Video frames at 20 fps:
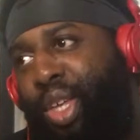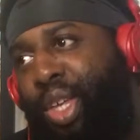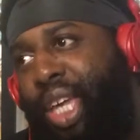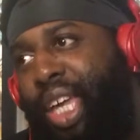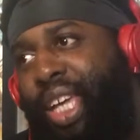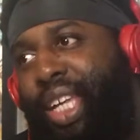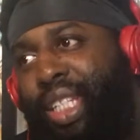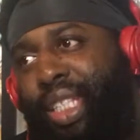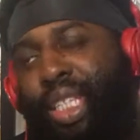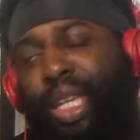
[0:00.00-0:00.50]

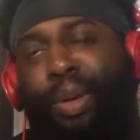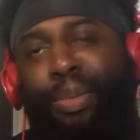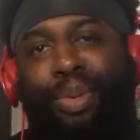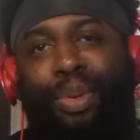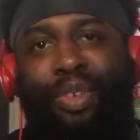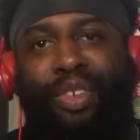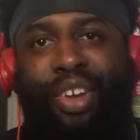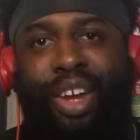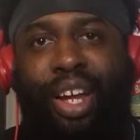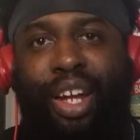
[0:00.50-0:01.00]
he can
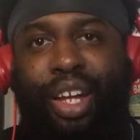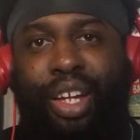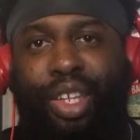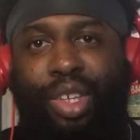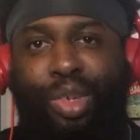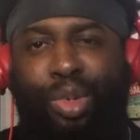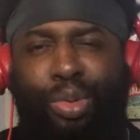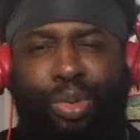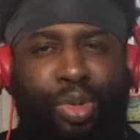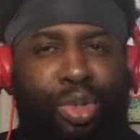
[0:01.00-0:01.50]
temporarily
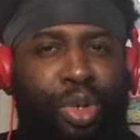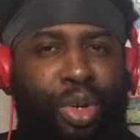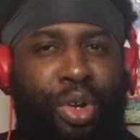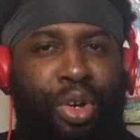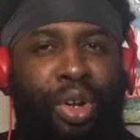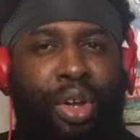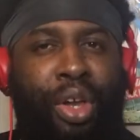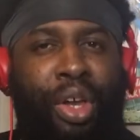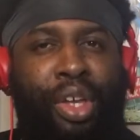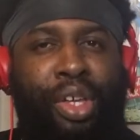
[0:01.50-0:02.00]
use
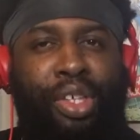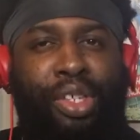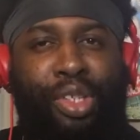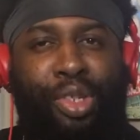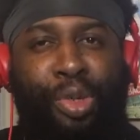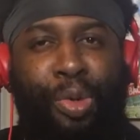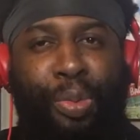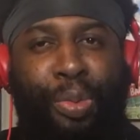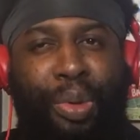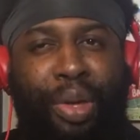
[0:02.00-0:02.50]
your
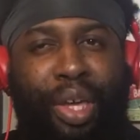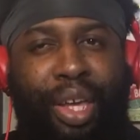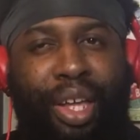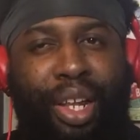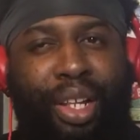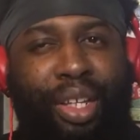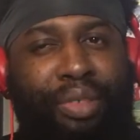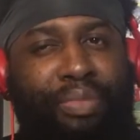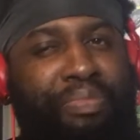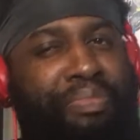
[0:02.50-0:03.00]
super
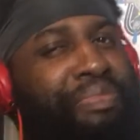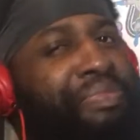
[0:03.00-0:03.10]
healing.